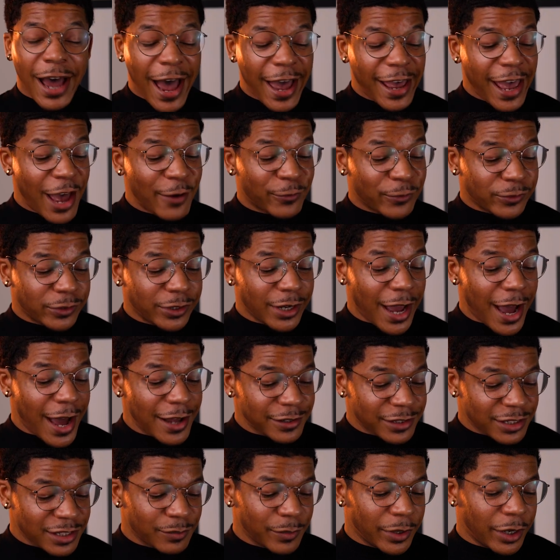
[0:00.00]
I have
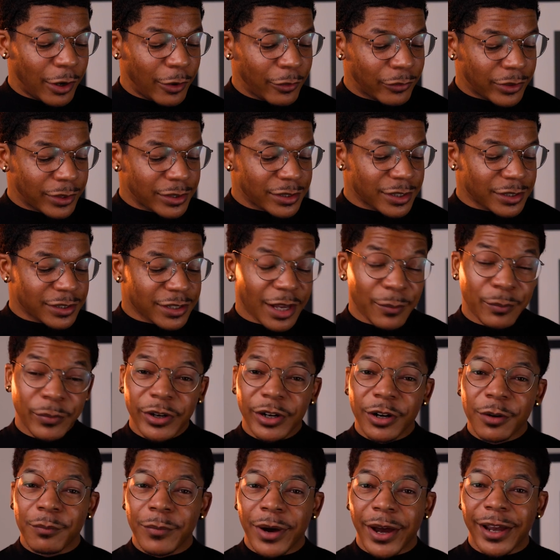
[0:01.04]
not smelled this since I
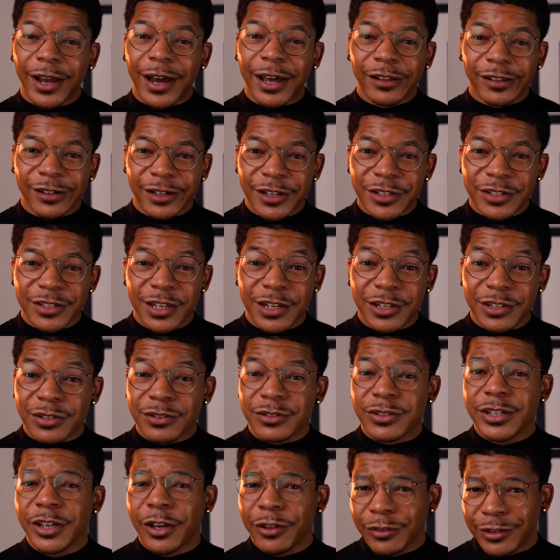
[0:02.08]
put up my holiday scents
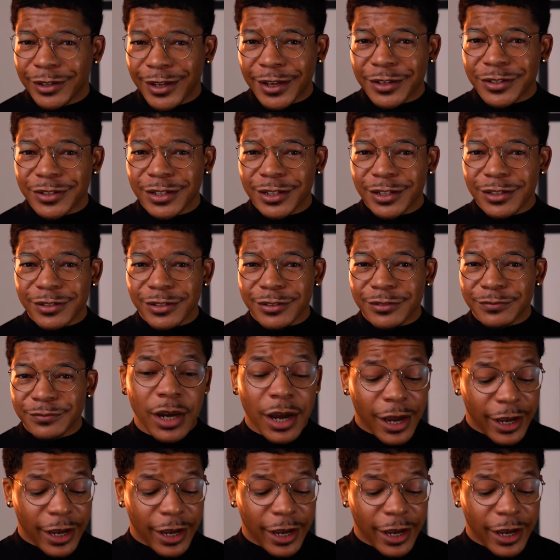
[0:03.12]
until the next season.